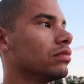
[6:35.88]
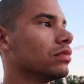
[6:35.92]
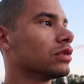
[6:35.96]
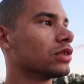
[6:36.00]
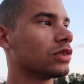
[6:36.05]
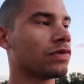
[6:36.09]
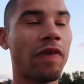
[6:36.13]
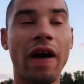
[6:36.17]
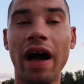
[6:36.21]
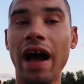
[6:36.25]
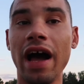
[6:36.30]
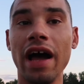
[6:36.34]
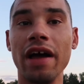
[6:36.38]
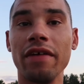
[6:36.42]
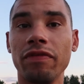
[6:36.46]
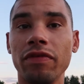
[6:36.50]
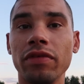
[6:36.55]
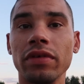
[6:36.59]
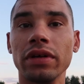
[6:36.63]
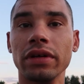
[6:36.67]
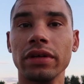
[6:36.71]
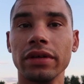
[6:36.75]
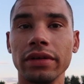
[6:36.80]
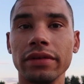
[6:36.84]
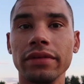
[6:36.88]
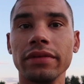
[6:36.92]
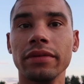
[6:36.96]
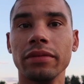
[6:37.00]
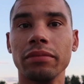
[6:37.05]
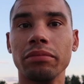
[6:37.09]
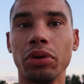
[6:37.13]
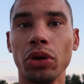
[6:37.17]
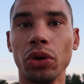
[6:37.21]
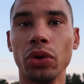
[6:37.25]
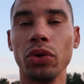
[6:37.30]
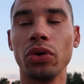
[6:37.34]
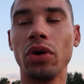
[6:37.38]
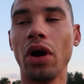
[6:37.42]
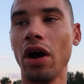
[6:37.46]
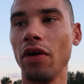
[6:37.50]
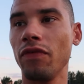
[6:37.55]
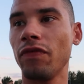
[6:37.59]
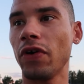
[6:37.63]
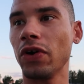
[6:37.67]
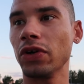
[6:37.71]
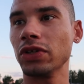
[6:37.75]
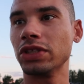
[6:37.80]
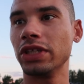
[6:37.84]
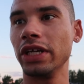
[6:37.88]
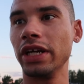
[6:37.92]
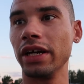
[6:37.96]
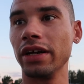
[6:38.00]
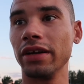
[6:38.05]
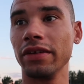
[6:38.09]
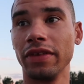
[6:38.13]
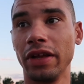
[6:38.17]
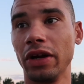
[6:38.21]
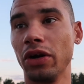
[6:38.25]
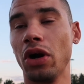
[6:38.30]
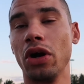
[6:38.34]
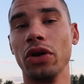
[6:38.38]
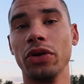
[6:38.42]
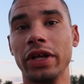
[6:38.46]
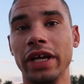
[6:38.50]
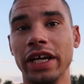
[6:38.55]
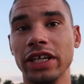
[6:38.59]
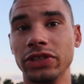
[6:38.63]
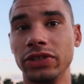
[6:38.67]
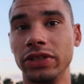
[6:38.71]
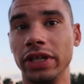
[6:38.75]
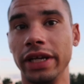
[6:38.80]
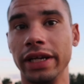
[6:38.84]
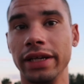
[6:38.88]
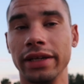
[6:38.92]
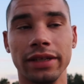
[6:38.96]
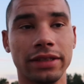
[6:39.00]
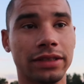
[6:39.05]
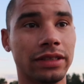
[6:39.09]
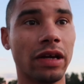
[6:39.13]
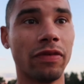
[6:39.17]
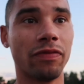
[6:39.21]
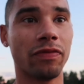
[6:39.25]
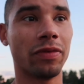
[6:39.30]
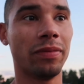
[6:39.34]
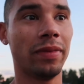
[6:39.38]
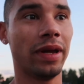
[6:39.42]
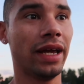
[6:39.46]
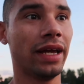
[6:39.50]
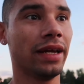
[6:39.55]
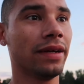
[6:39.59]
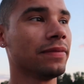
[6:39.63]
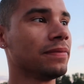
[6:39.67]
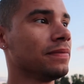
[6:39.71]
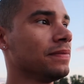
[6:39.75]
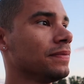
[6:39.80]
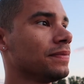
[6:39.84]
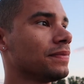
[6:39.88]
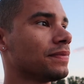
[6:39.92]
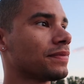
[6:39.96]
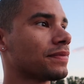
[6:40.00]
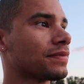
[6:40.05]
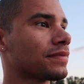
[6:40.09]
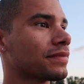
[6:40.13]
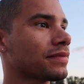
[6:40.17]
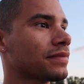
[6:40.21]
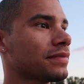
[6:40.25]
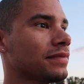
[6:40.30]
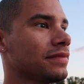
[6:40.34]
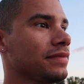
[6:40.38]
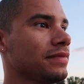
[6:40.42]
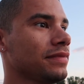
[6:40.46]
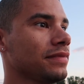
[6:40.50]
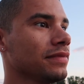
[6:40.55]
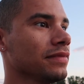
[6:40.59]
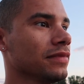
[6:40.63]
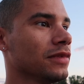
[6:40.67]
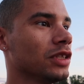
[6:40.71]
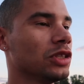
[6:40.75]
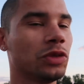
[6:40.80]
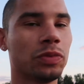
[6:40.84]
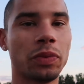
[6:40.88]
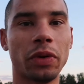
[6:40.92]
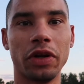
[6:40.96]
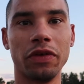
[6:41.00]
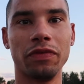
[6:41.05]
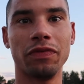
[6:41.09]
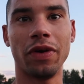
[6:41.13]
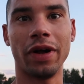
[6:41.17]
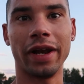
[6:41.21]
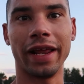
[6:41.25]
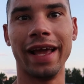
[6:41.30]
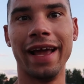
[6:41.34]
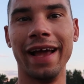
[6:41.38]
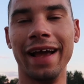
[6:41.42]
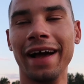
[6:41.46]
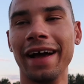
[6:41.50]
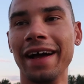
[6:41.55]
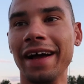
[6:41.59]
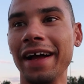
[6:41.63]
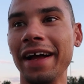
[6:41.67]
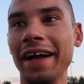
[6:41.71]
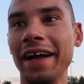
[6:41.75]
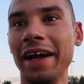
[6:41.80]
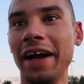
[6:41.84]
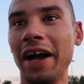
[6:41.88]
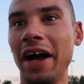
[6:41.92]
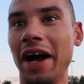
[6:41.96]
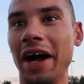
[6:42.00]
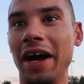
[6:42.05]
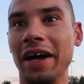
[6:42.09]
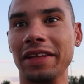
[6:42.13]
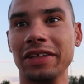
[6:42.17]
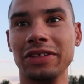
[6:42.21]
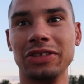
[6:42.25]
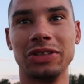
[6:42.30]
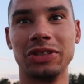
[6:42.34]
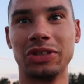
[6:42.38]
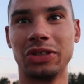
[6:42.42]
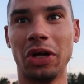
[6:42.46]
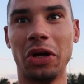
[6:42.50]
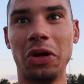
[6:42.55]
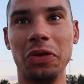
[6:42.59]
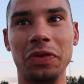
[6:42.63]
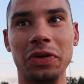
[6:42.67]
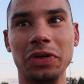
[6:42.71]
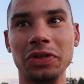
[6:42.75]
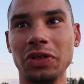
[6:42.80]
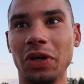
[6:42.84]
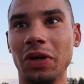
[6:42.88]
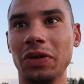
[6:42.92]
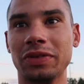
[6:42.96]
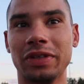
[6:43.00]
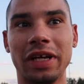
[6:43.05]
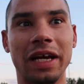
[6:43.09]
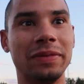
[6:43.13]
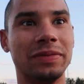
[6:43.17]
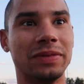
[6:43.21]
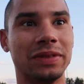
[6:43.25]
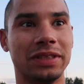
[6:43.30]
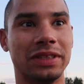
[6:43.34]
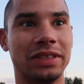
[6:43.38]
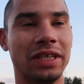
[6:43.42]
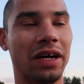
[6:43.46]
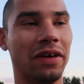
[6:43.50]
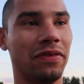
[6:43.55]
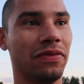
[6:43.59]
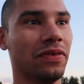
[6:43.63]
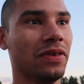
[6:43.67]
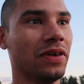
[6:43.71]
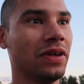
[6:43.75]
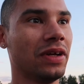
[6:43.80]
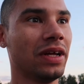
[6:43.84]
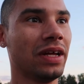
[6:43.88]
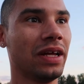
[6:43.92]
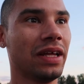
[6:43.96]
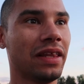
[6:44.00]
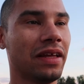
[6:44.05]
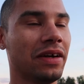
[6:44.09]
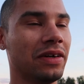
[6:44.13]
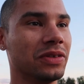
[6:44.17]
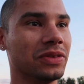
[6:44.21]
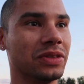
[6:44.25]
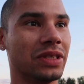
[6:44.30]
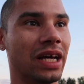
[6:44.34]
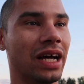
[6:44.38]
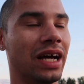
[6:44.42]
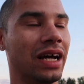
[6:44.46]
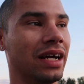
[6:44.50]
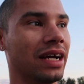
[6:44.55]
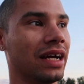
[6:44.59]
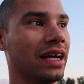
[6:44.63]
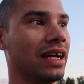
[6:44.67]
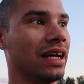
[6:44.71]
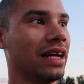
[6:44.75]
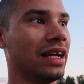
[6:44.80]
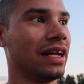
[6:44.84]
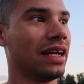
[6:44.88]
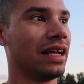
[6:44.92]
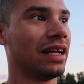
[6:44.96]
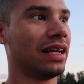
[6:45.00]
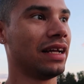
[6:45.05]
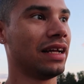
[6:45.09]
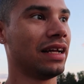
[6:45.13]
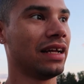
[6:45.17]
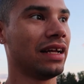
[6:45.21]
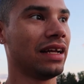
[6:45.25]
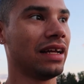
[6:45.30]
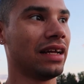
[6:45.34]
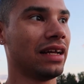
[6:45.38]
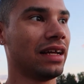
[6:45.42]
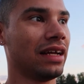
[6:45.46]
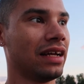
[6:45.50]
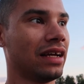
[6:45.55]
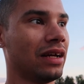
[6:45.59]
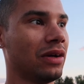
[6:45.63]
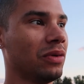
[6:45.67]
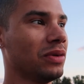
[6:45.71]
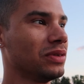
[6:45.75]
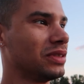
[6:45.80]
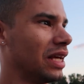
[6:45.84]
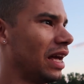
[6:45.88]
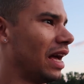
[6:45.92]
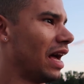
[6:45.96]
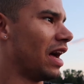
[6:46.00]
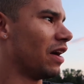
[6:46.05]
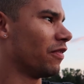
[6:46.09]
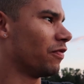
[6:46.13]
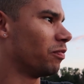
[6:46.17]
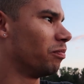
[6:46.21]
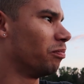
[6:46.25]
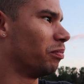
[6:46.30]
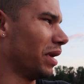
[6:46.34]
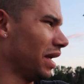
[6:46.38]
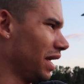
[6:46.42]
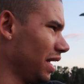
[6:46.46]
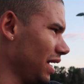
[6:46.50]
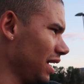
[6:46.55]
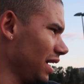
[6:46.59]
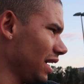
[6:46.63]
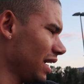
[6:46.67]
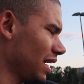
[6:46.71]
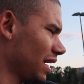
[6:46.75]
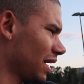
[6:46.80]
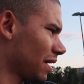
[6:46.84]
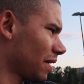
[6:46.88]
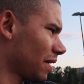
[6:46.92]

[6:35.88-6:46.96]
There's 5 blue Golf R's here. They're all DSG, except for me. It's pretty funny. there's just, oh, there's all types of stuff. There's a, what was that, FB?